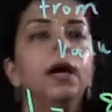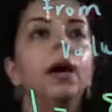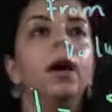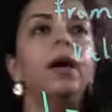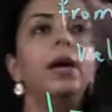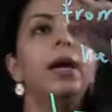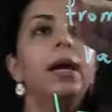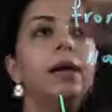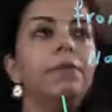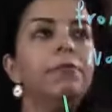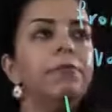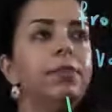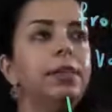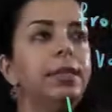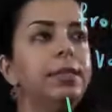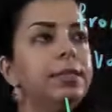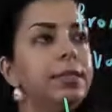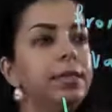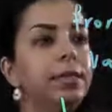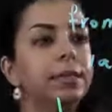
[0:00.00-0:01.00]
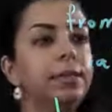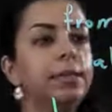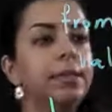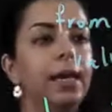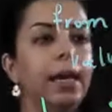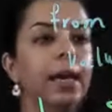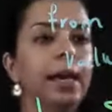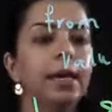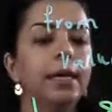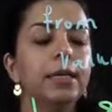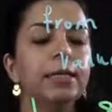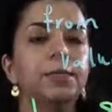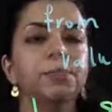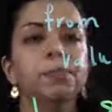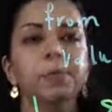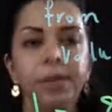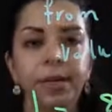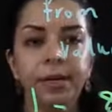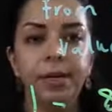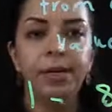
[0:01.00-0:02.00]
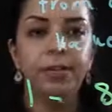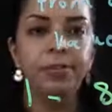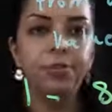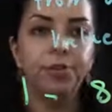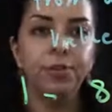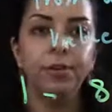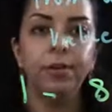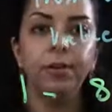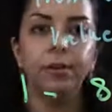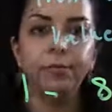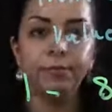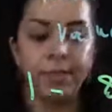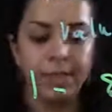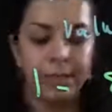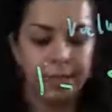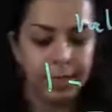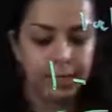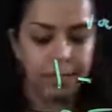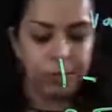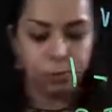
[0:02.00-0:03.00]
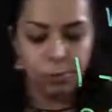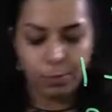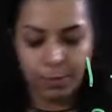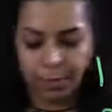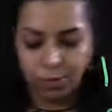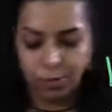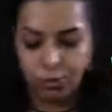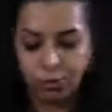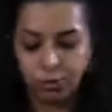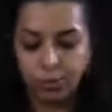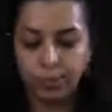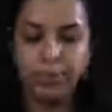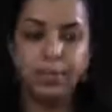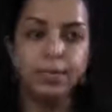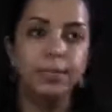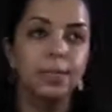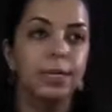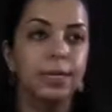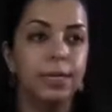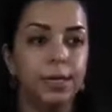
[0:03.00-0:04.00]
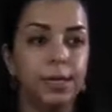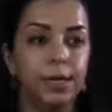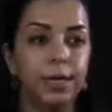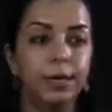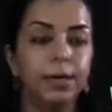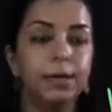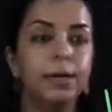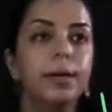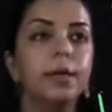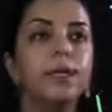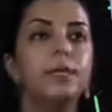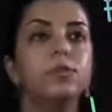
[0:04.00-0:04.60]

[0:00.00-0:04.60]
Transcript: I have written the explanation of the yield to maturity here,